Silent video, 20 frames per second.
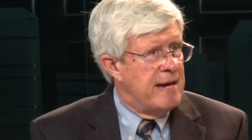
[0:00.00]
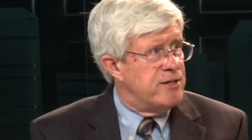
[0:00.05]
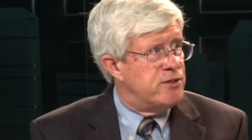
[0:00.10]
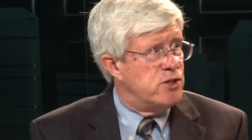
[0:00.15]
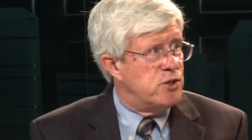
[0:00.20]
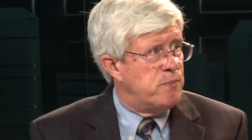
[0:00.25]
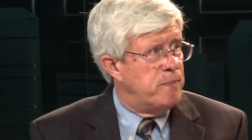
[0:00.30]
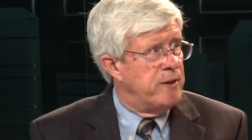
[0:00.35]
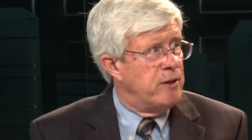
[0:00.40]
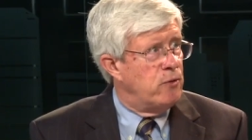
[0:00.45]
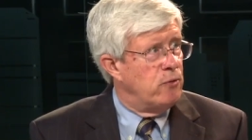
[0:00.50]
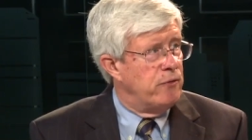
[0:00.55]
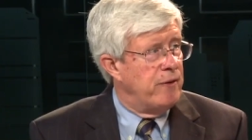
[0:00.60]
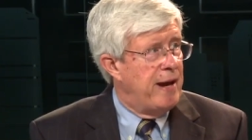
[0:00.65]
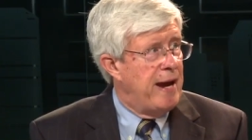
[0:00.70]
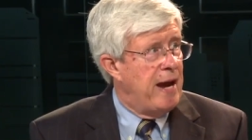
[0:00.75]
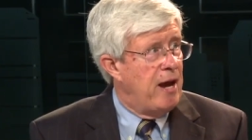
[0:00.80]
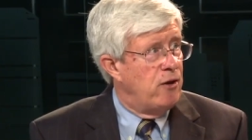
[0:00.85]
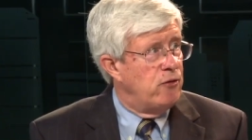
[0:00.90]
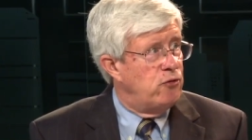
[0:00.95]
as the Speaker of
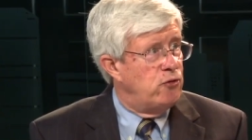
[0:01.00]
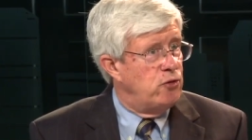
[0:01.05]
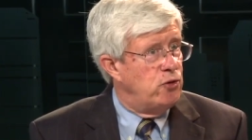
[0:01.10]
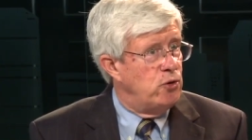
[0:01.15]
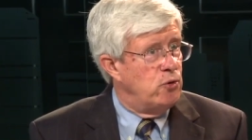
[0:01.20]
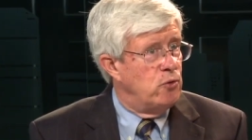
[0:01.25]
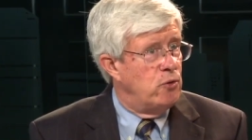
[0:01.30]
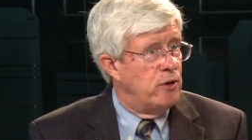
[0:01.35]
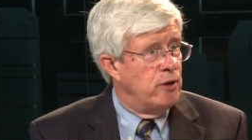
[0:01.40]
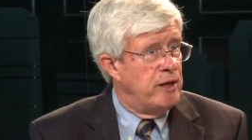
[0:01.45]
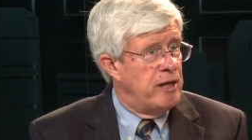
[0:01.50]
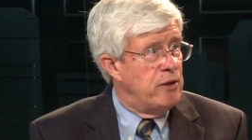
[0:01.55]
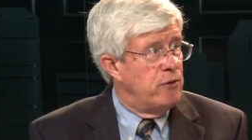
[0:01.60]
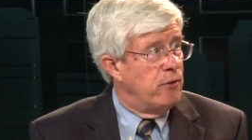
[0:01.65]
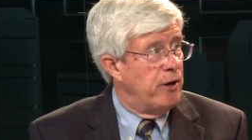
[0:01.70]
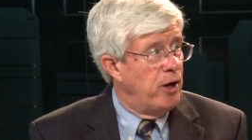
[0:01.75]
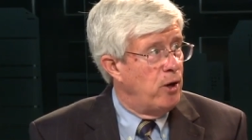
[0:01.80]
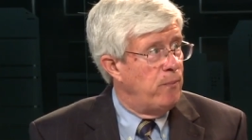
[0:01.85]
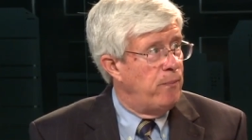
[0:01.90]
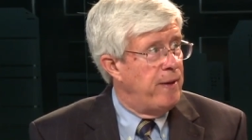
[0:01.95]
the House, you can
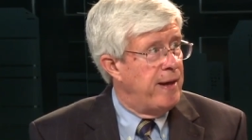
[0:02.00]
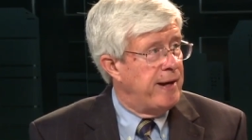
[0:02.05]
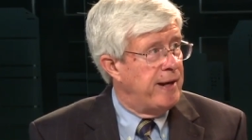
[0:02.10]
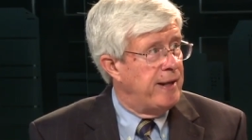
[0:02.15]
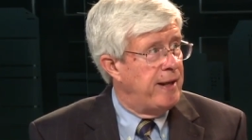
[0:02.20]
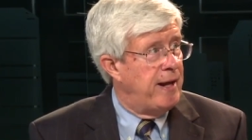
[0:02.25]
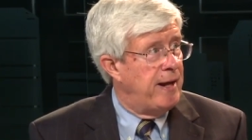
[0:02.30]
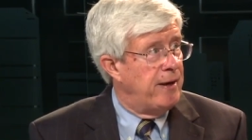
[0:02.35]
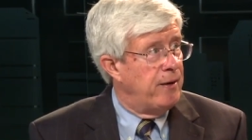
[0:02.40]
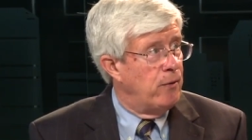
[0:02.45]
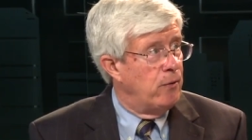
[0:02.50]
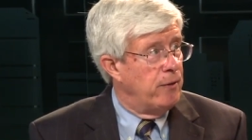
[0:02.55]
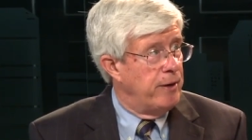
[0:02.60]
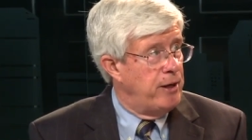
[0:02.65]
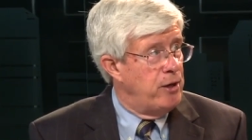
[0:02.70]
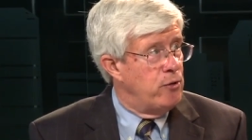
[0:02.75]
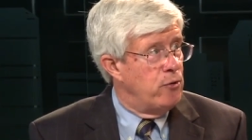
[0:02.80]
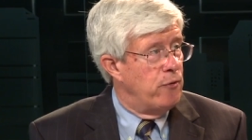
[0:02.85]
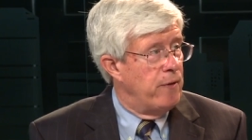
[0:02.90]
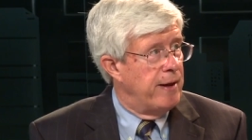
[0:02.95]
either help that a lot or
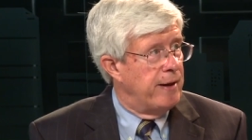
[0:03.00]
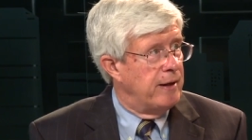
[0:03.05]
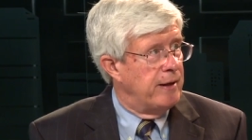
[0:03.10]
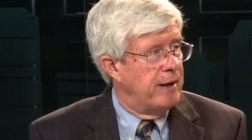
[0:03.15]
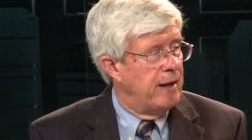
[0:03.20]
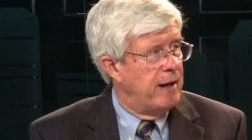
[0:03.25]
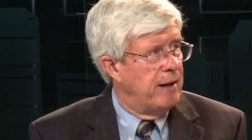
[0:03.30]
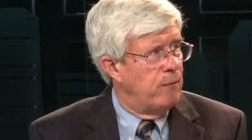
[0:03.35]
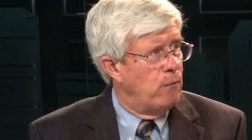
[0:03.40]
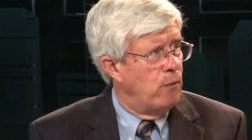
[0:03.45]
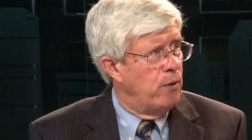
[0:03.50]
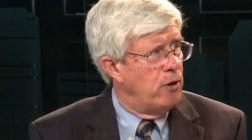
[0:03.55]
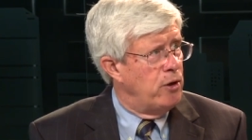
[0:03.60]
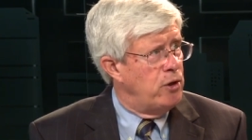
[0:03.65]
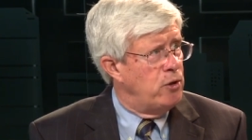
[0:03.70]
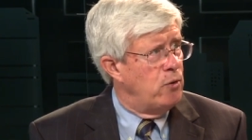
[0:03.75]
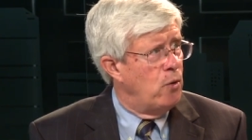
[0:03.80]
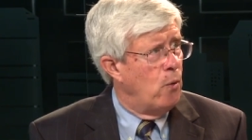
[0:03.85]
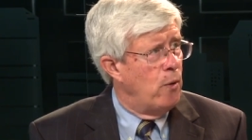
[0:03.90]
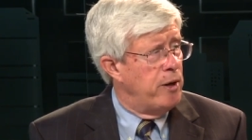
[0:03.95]
hinder that a lot. Where are
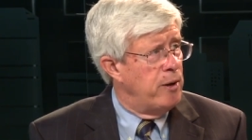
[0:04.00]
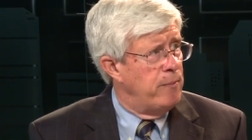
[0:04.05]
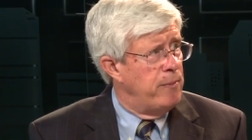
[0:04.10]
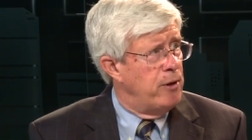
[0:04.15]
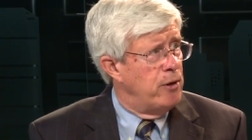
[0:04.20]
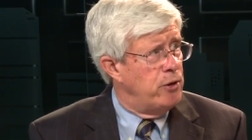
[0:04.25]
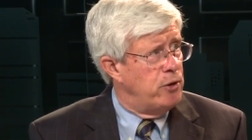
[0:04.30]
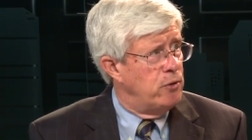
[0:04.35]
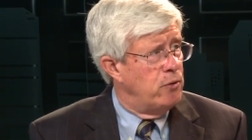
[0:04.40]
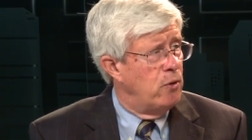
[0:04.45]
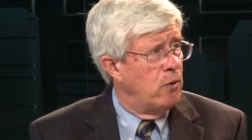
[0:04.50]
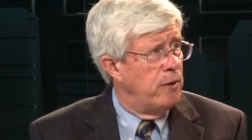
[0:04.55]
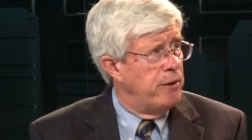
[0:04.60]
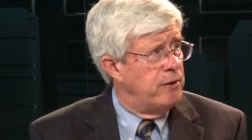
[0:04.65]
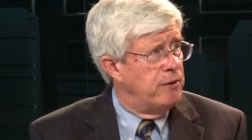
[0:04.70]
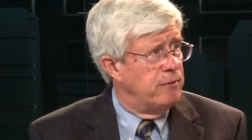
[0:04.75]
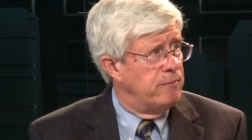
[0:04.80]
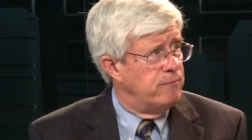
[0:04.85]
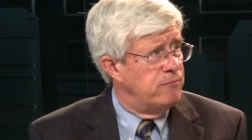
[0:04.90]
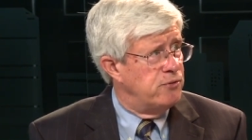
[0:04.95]
you going to be? Are you
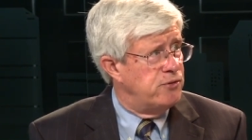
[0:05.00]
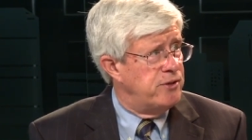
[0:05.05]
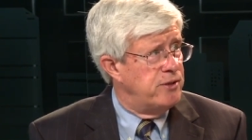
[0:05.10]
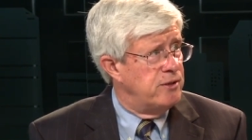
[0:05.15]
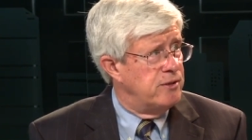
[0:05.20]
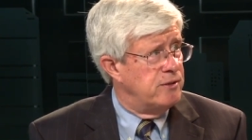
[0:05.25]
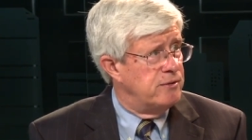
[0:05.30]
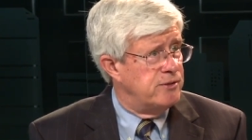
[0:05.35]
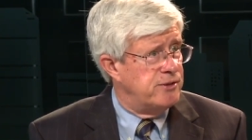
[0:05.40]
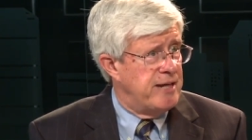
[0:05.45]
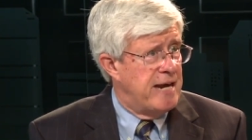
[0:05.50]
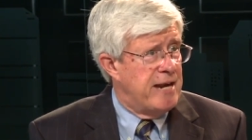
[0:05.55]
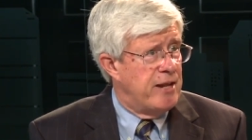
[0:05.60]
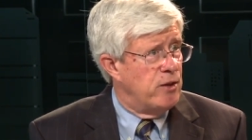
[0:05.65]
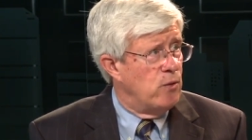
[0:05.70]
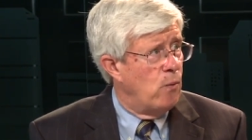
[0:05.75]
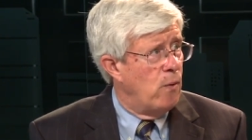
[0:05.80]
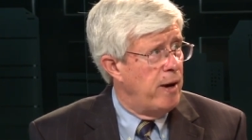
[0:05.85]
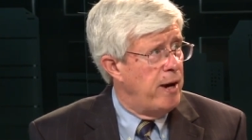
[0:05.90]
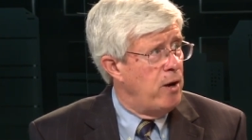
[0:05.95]
going to stand
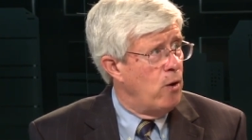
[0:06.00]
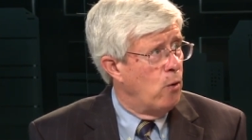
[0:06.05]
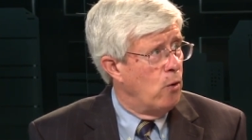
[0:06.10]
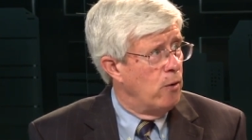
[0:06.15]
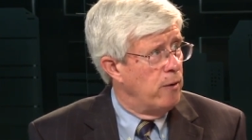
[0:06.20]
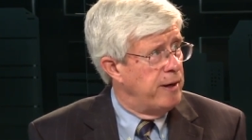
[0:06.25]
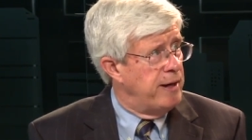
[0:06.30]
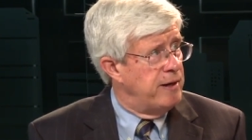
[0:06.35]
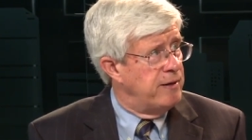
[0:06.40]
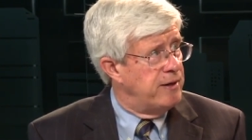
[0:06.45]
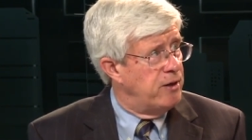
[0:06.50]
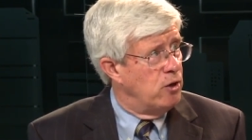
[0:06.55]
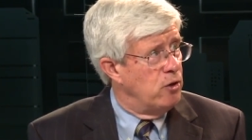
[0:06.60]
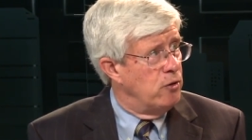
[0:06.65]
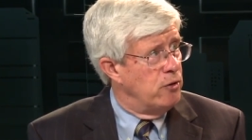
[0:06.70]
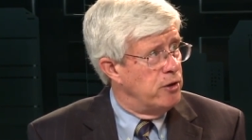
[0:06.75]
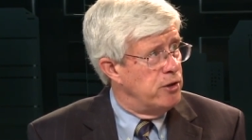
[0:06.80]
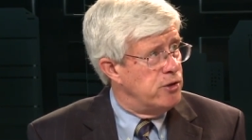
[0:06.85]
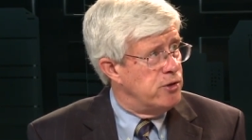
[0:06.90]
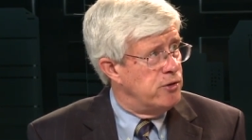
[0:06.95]
in the way or
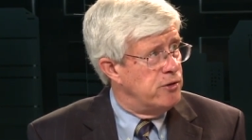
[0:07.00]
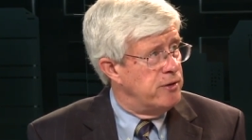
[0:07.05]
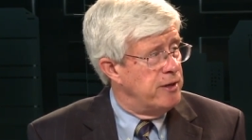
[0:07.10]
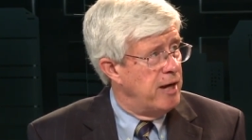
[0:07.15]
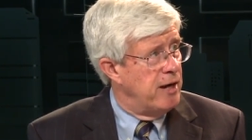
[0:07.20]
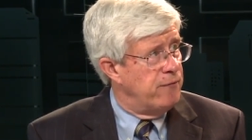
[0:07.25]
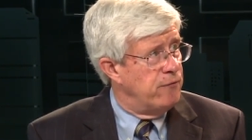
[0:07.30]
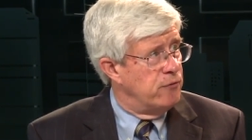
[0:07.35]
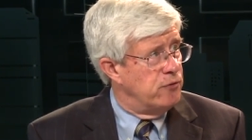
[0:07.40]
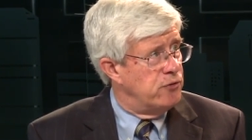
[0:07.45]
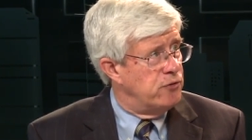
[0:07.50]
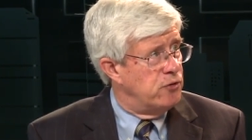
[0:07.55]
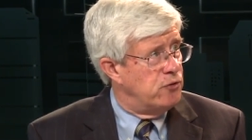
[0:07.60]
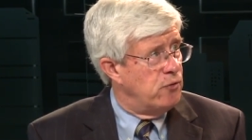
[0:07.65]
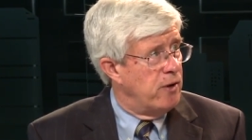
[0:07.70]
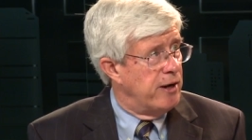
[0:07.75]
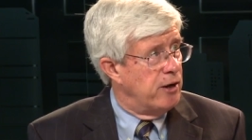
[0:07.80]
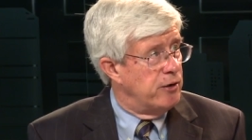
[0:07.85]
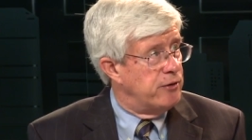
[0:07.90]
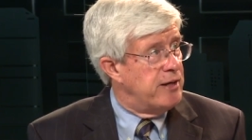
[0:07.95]
encourage efforts to
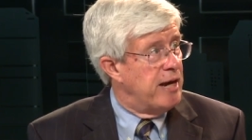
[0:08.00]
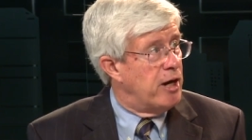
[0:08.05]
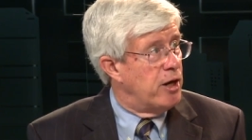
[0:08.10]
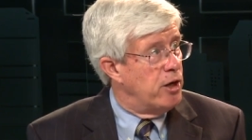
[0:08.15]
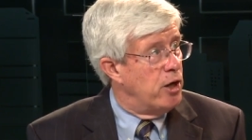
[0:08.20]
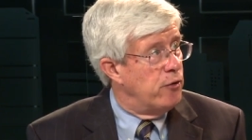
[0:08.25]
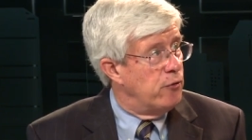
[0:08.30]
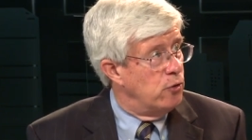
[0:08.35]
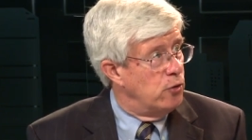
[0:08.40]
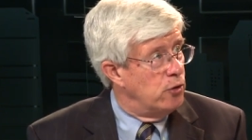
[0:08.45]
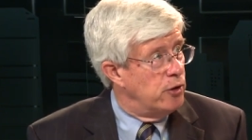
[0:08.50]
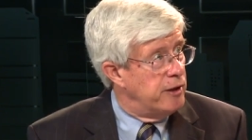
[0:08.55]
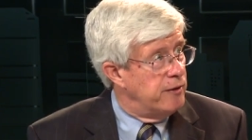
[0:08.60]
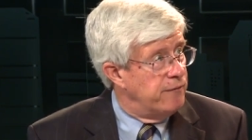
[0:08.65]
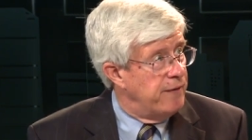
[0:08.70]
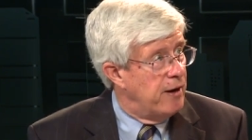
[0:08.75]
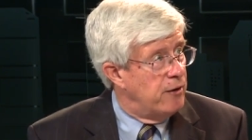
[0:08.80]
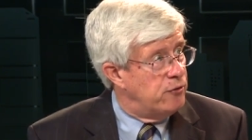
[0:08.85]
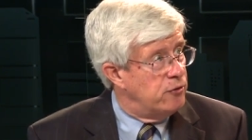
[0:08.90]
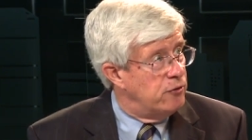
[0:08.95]
try to take another look well,
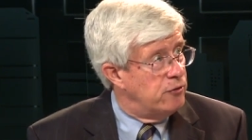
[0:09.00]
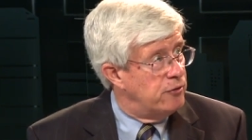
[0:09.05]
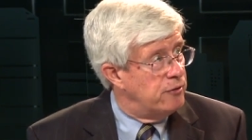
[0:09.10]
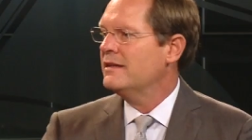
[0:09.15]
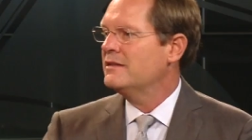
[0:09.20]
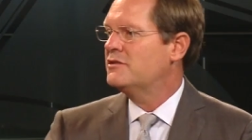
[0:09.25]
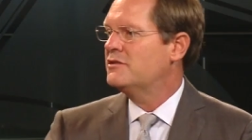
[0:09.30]
at Well, I mean, that